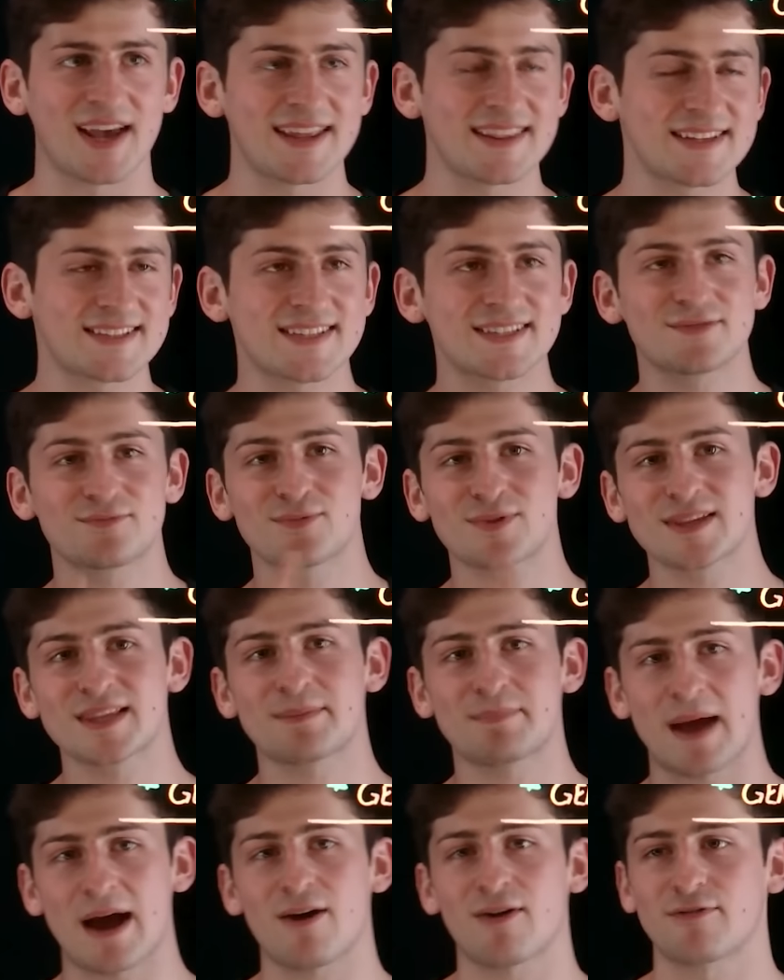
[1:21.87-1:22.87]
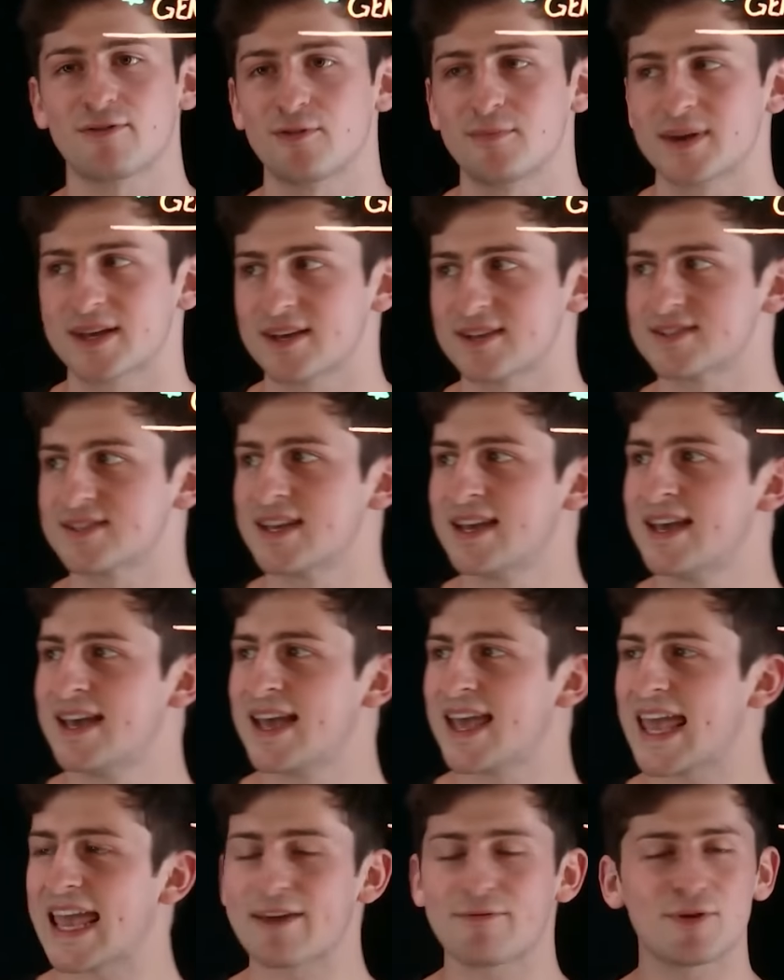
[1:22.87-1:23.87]
And this is really powerful because
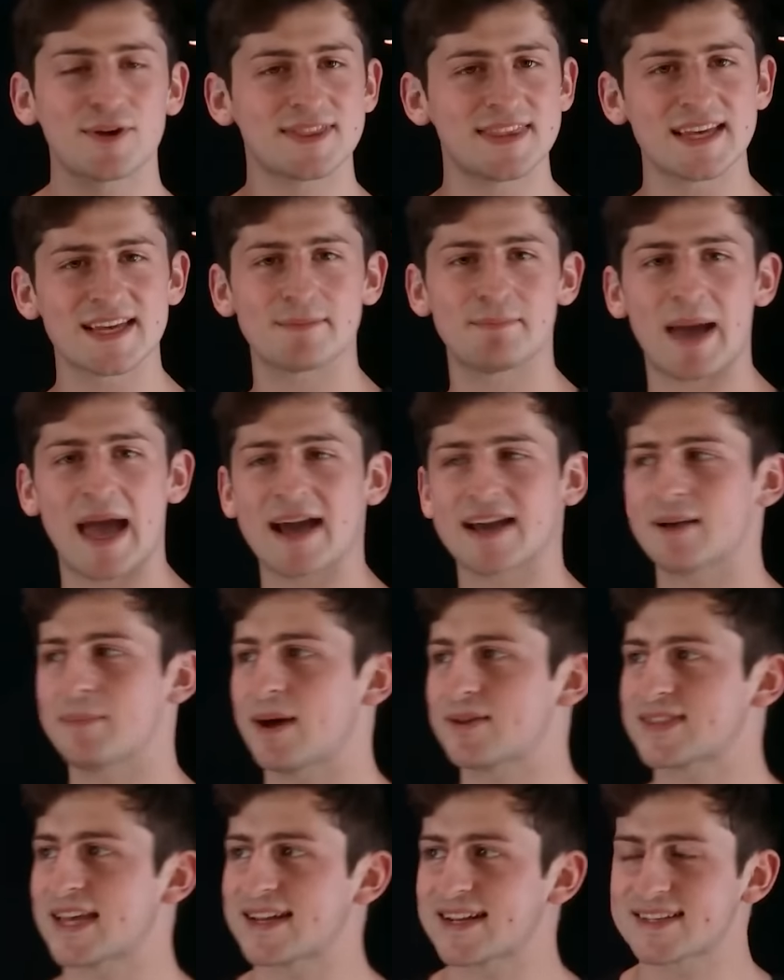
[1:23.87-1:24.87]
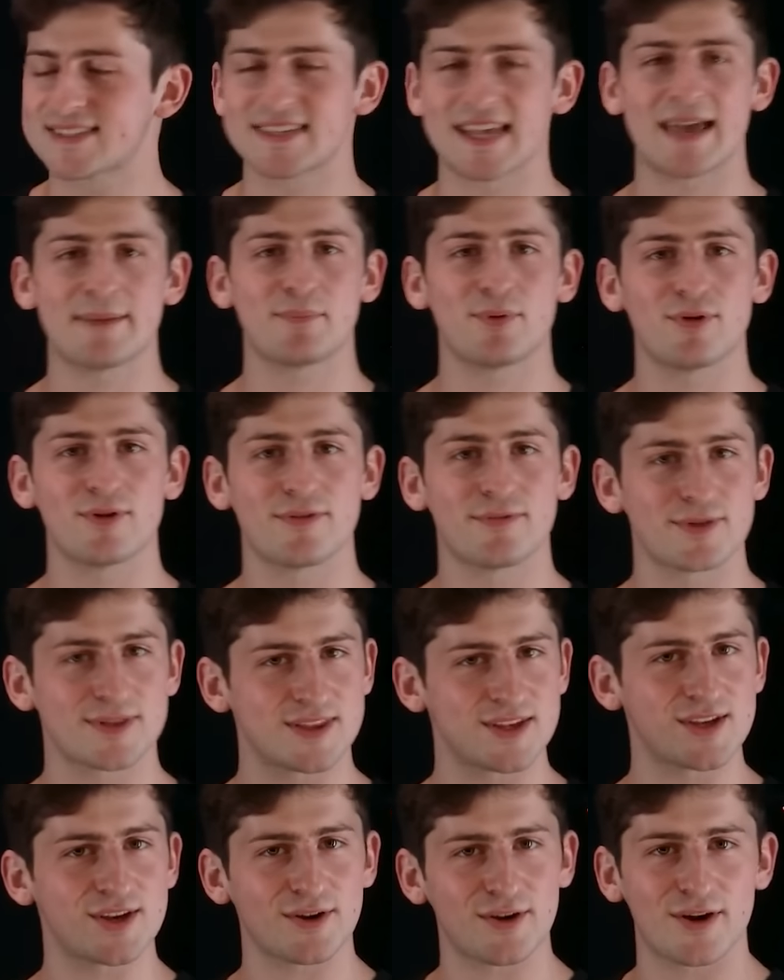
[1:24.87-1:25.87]
if we think back about that example of with
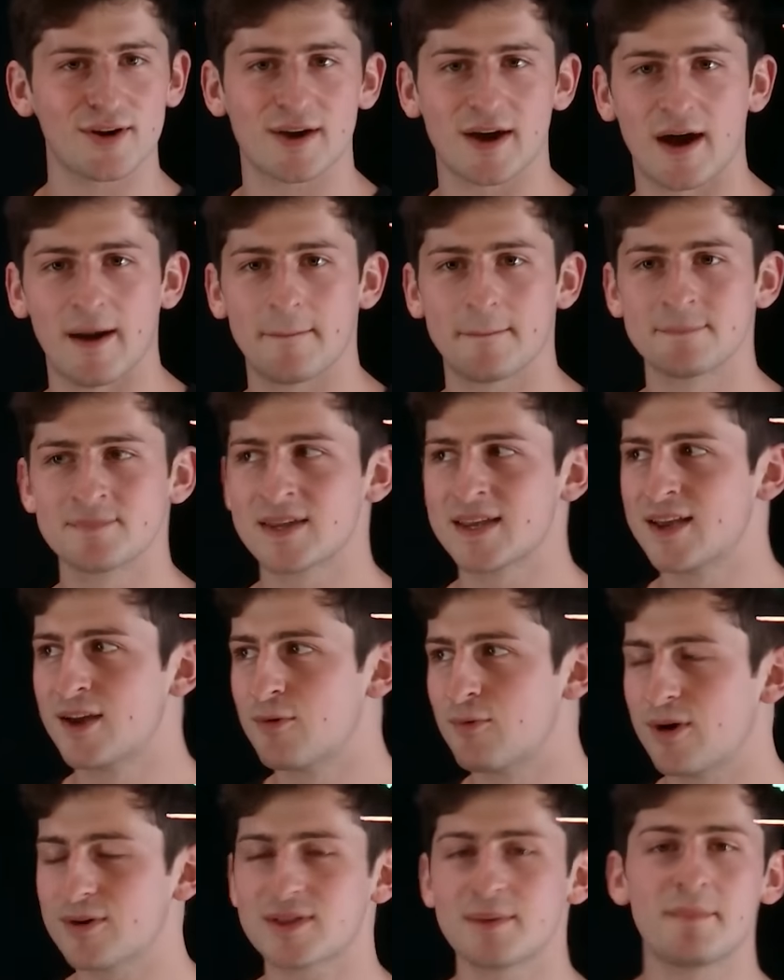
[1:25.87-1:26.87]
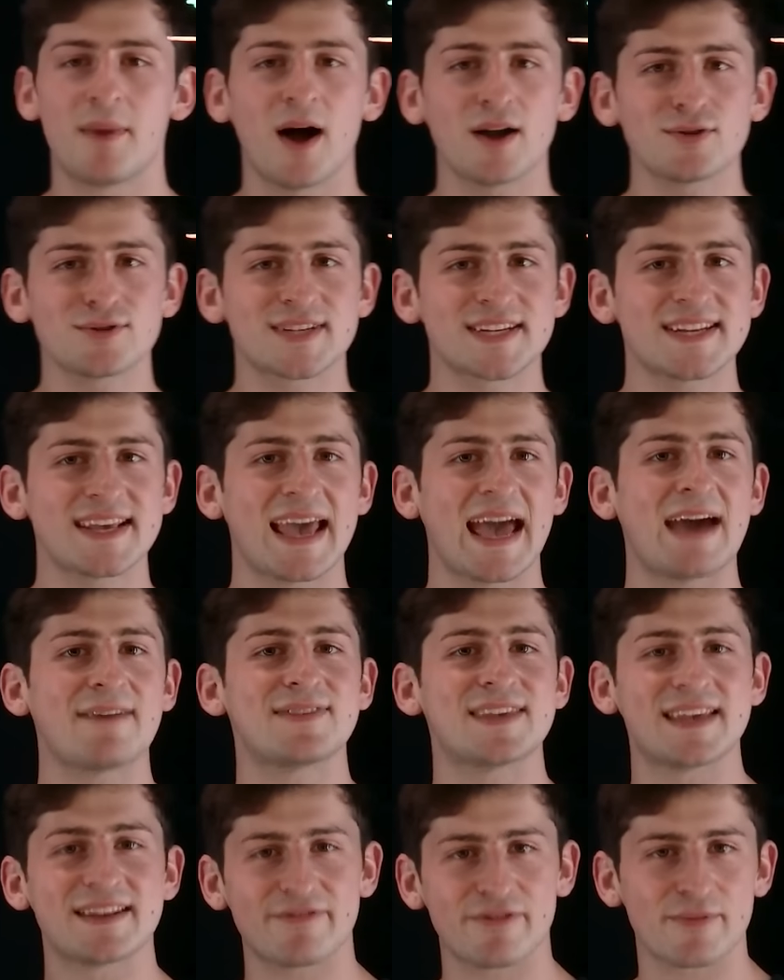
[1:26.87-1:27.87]
the Euro Cup, well, the model didn't have
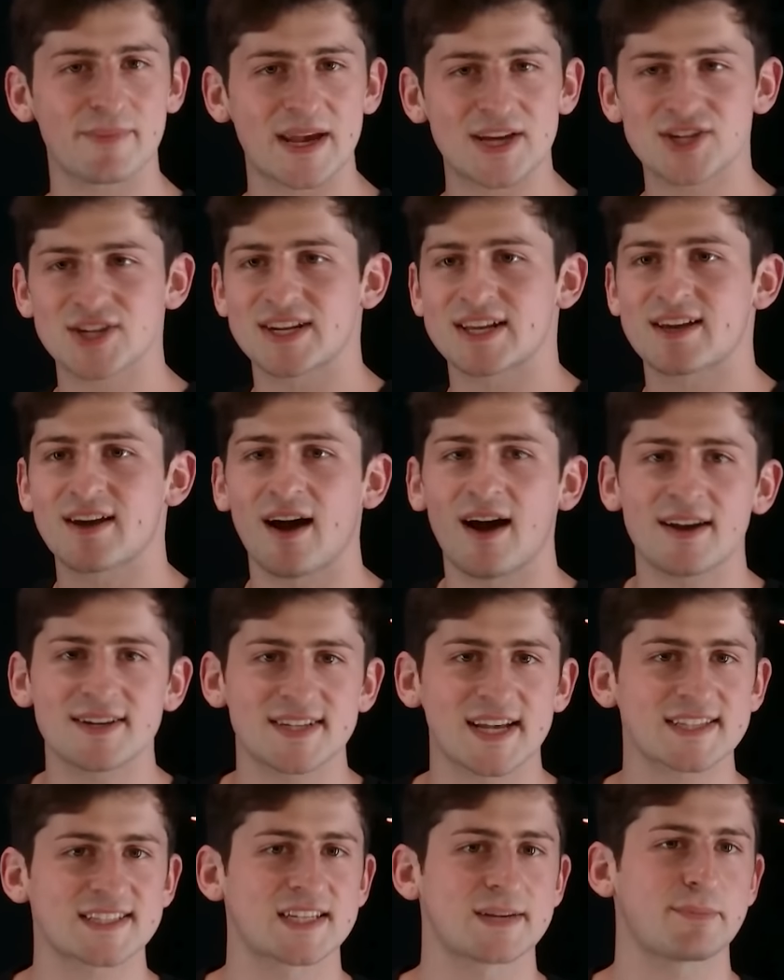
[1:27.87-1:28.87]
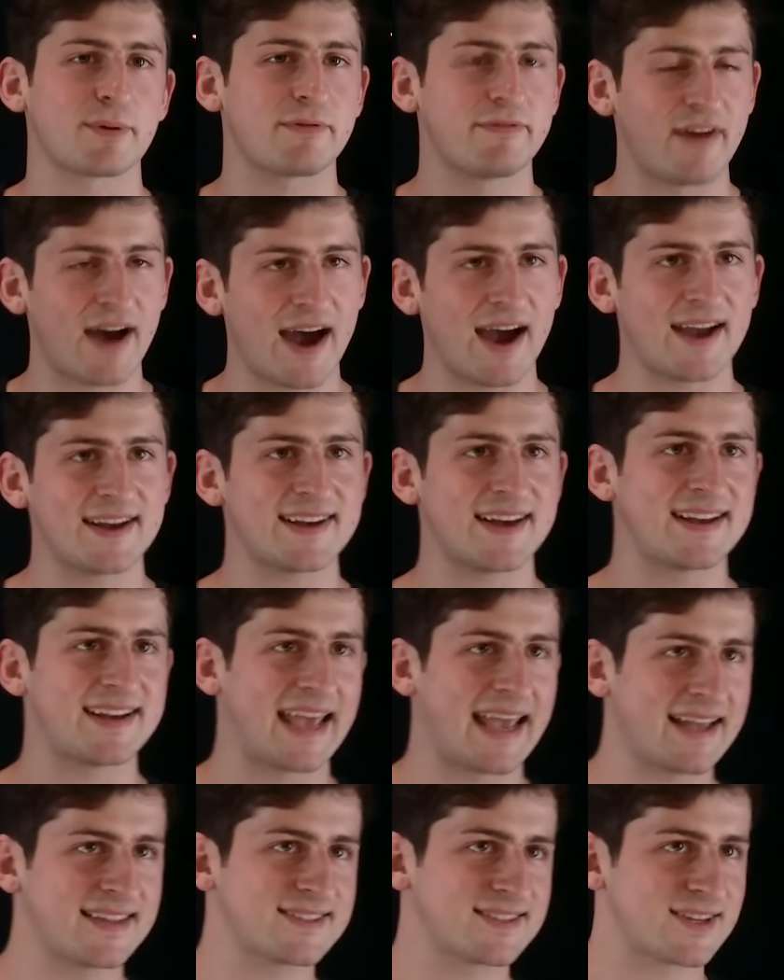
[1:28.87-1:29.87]
the information and context to provide an
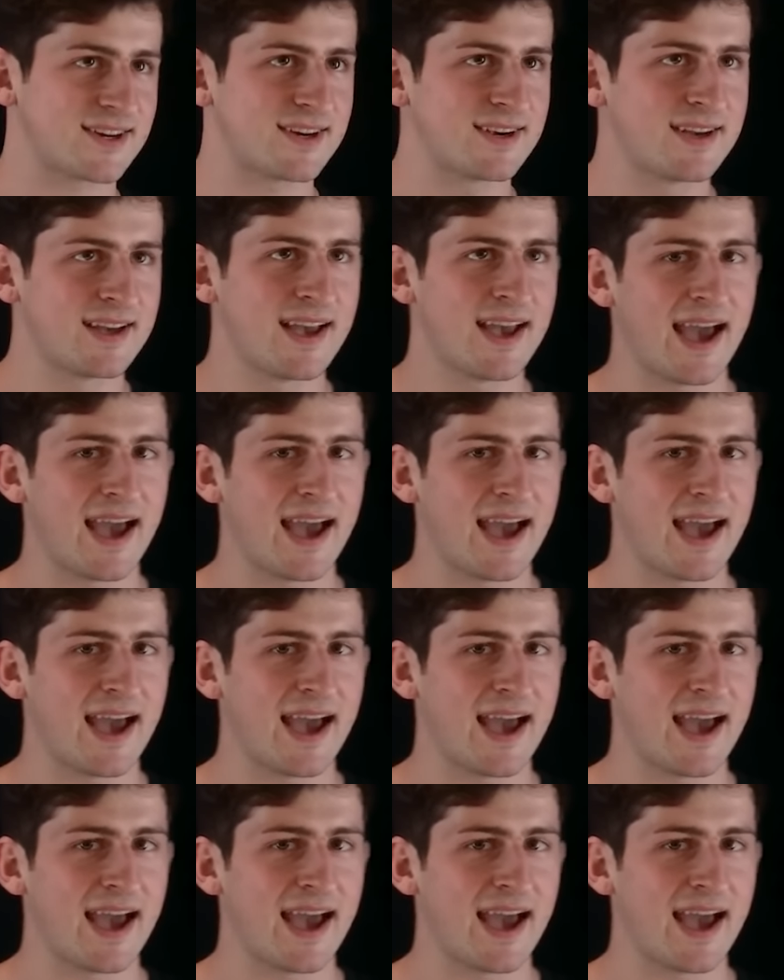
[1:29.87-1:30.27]
answer.